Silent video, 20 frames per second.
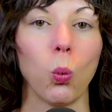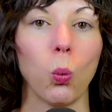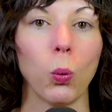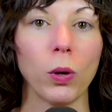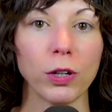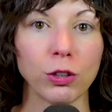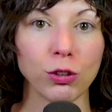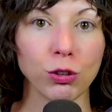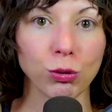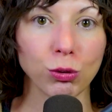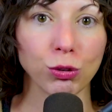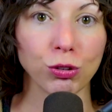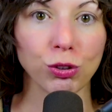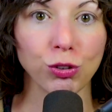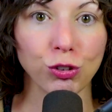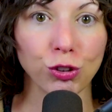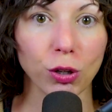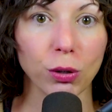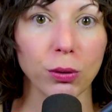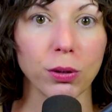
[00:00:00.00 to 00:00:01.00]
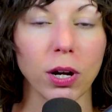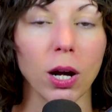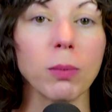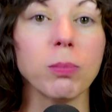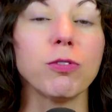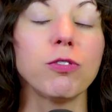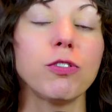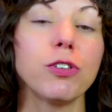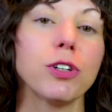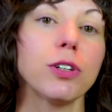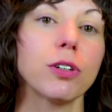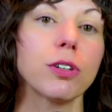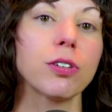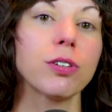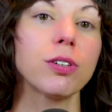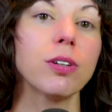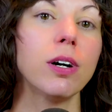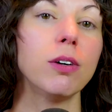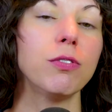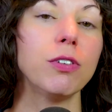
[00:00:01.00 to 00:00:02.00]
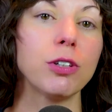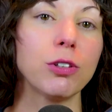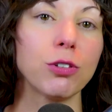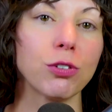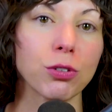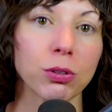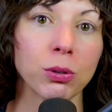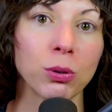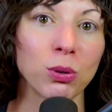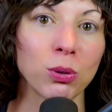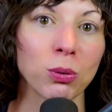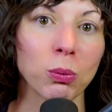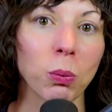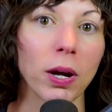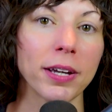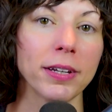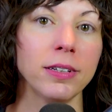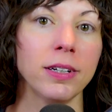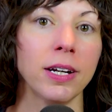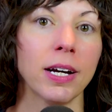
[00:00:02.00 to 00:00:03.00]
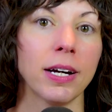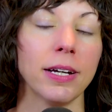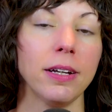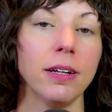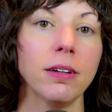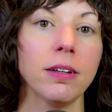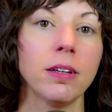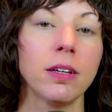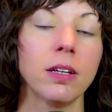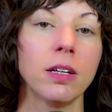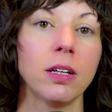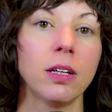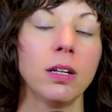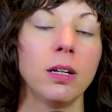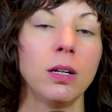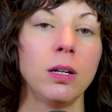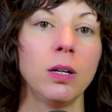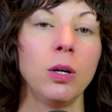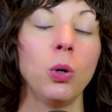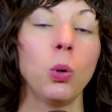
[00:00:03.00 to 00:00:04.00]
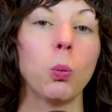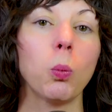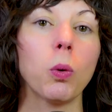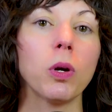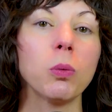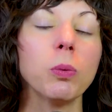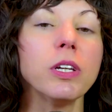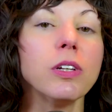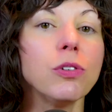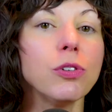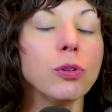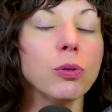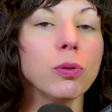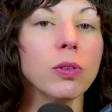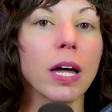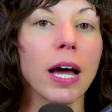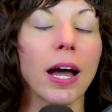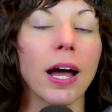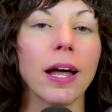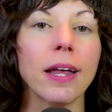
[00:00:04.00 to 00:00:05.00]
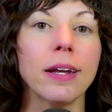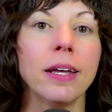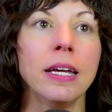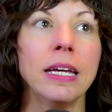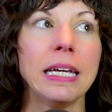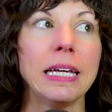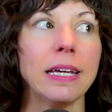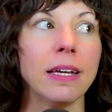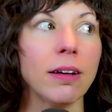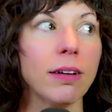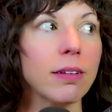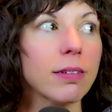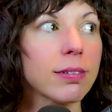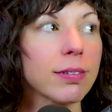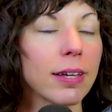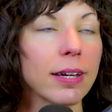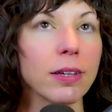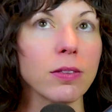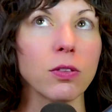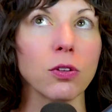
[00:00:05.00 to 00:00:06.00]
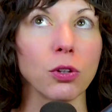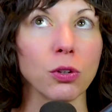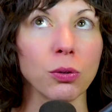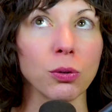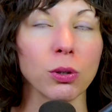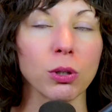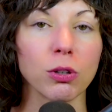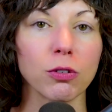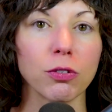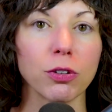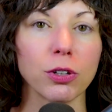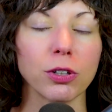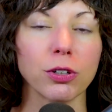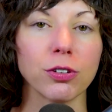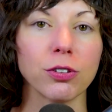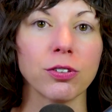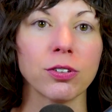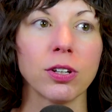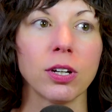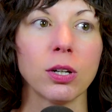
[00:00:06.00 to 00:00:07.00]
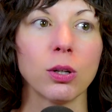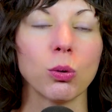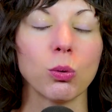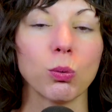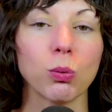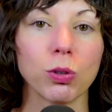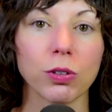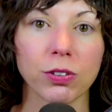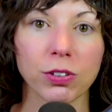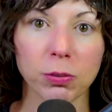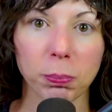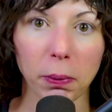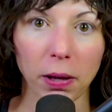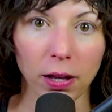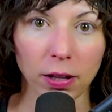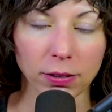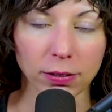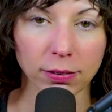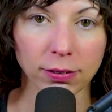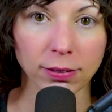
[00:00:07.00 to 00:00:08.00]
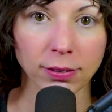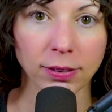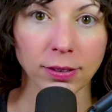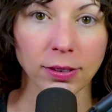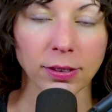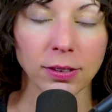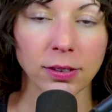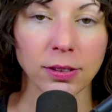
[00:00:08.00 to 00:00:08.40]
where you showed up for yourself as your own white knight. When we do that, it is like the universe responds